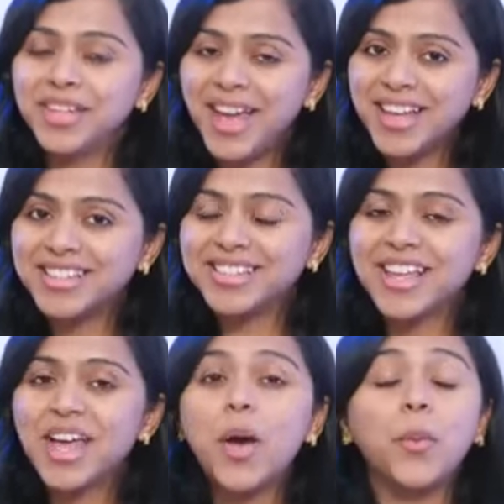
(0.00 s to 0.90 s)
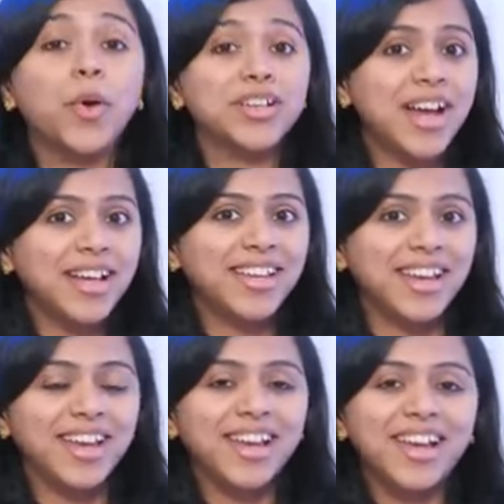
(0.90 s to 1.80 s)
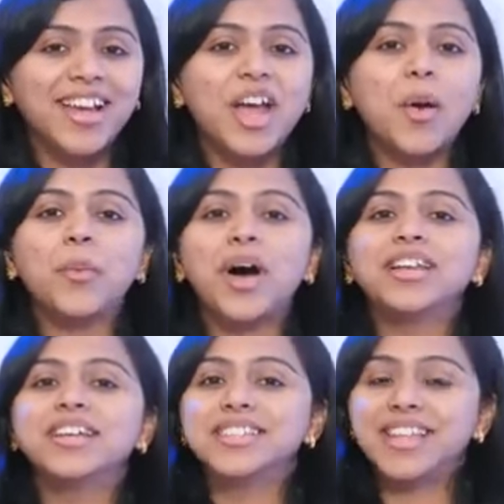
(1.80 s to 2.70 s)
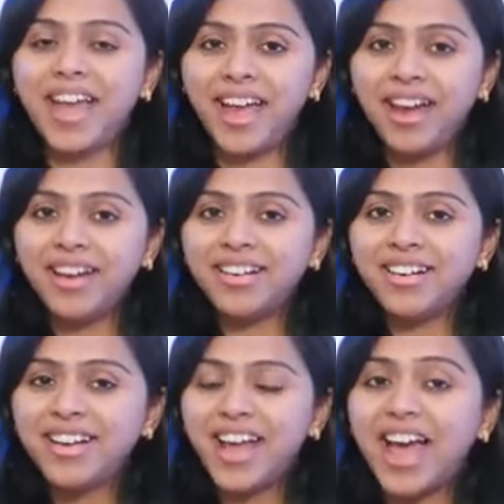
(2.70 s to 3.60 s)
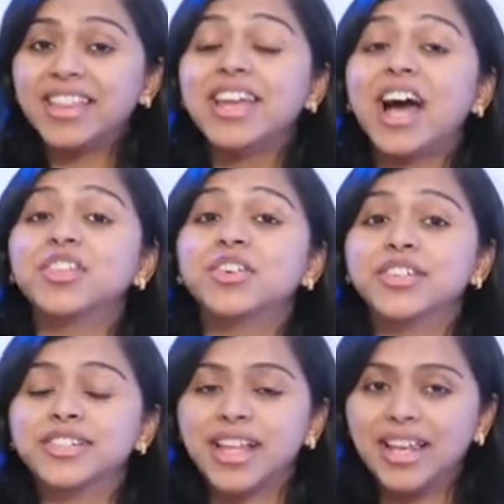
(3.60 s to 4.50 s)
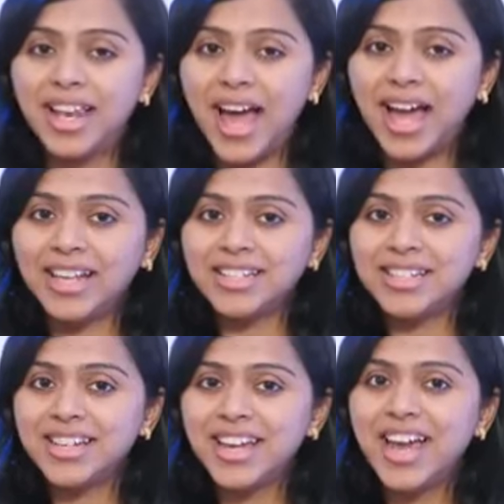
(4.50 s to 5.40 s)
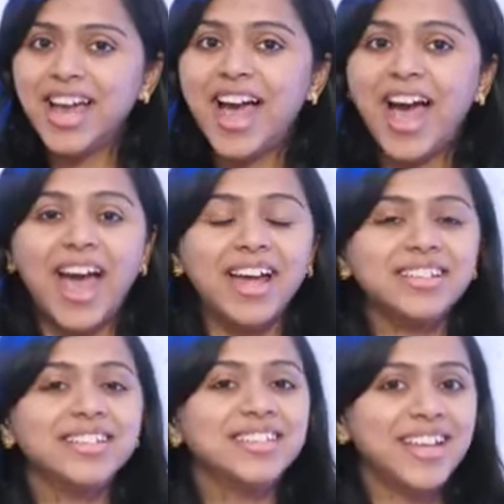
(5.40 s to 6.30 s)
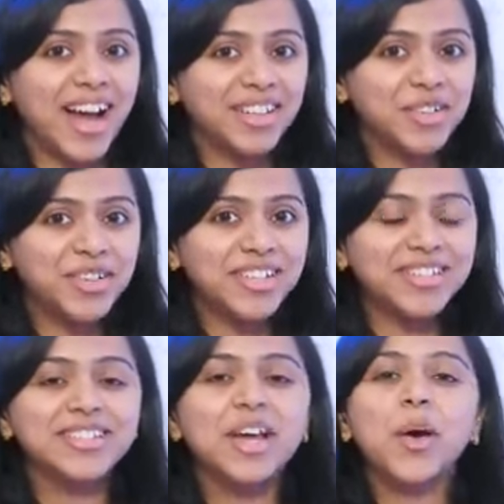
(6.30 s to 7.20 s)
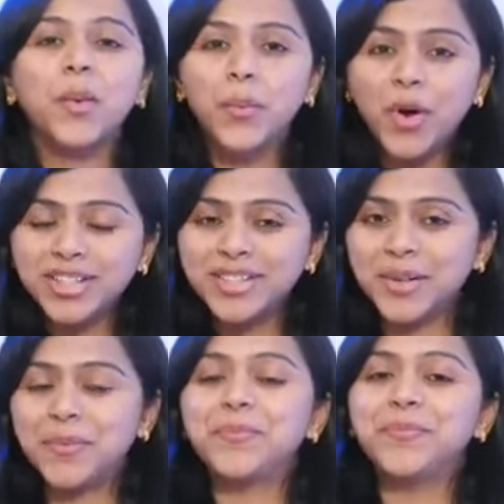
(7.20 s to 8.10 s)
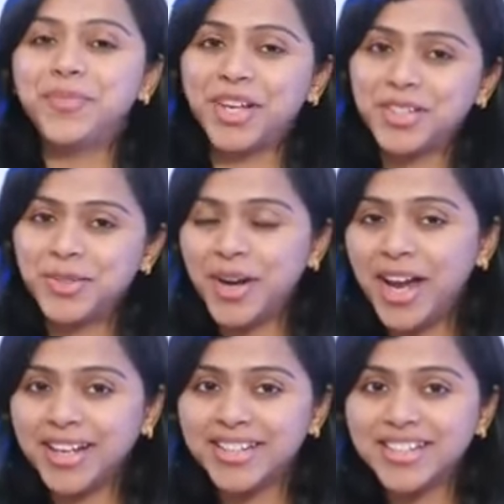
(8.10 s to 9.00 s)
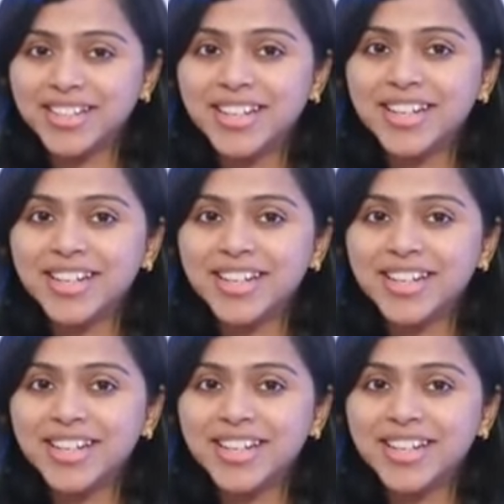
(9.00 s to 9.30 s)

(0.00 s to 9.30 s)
Yes. What are they? One is air, and the other is land, and the other is water. That's right.